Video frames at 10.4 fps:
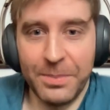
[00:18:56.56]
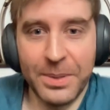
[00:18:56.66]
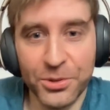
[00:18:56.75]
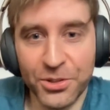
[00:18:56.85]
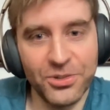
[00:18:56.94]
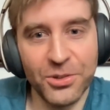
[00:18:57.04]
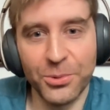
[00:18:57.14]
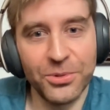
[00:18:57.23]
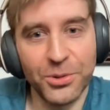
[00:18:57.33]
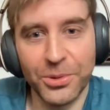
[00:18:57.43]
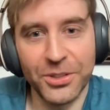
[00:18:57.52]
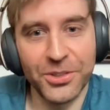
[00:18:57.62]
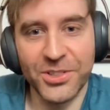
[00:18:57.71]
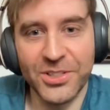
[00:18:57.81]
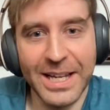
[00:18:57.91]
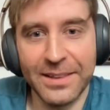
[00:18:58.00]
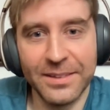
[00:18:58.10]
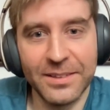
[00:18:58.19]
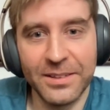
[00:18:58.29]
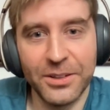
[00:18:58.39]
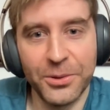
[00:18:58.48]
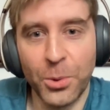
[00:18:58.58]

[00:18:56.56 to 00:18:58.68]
yeah, people just don't understand,